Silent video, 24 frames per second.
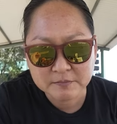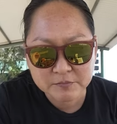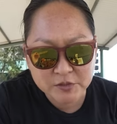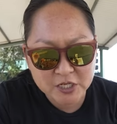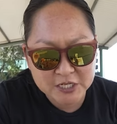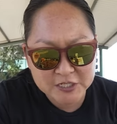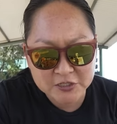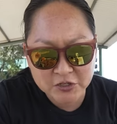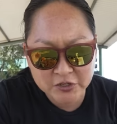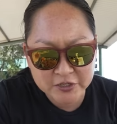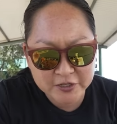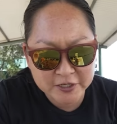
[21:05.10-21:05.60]

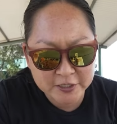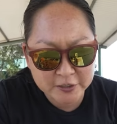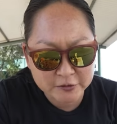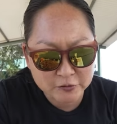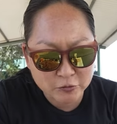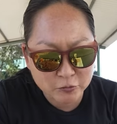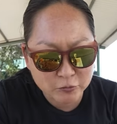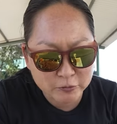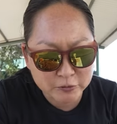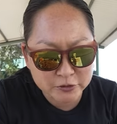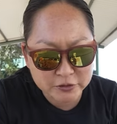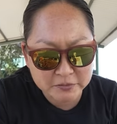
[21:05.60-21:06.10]
Tastes like canned
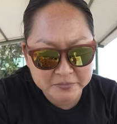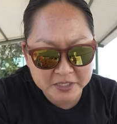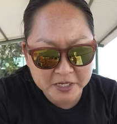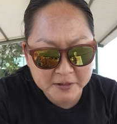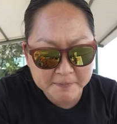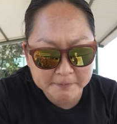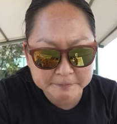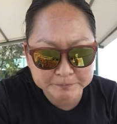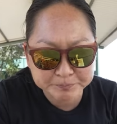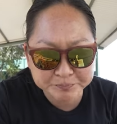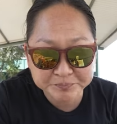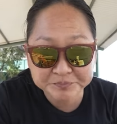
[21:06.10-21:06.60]
corn to me,
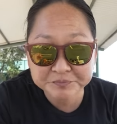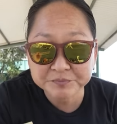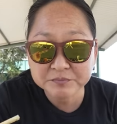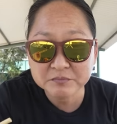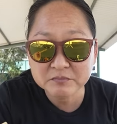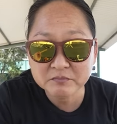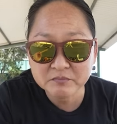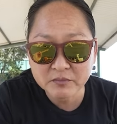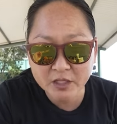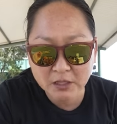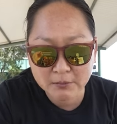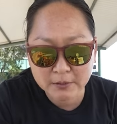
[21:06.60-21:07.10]

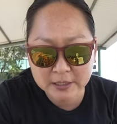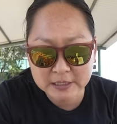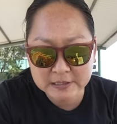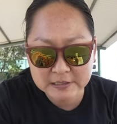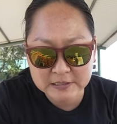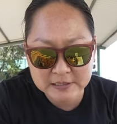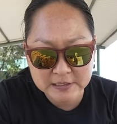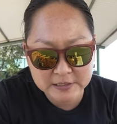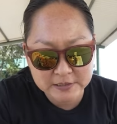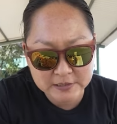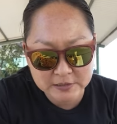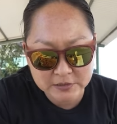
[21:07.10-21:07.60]
but
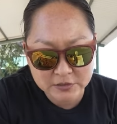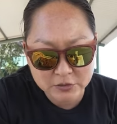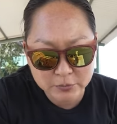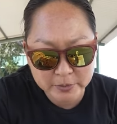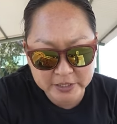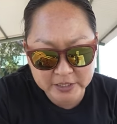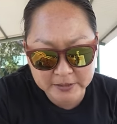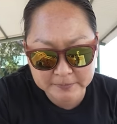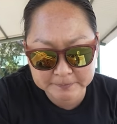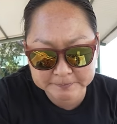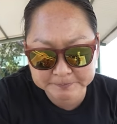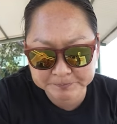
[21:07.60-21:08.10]
it's nice and
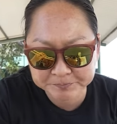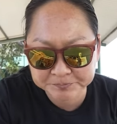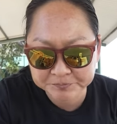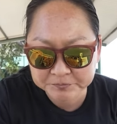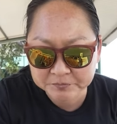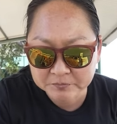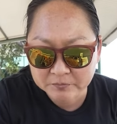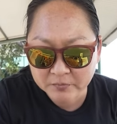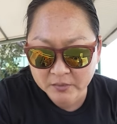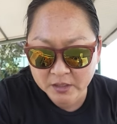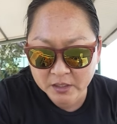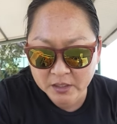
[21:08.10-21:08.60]
sweet.
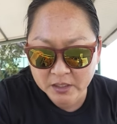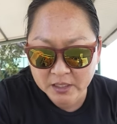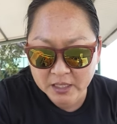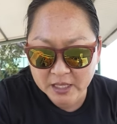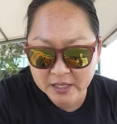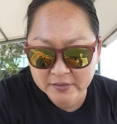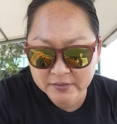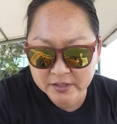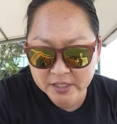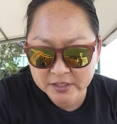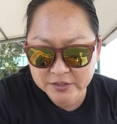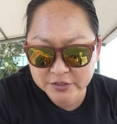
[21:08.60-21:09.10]

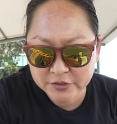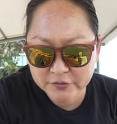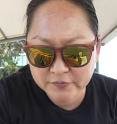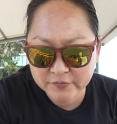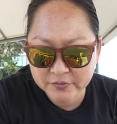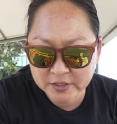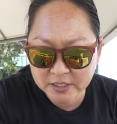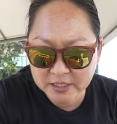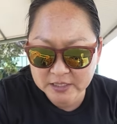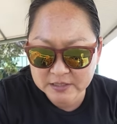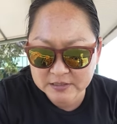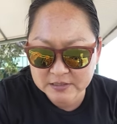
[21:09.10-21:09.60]
And then you've
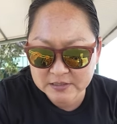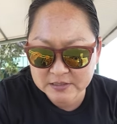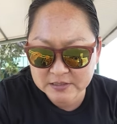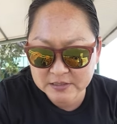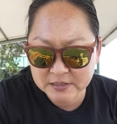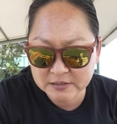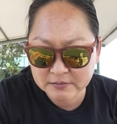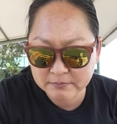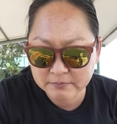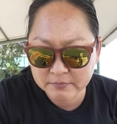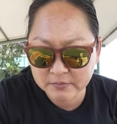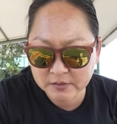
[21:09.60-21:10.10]
got
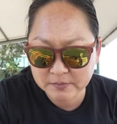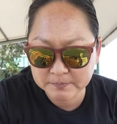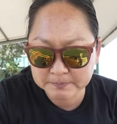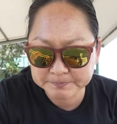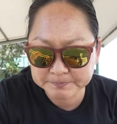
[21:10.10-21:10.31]
some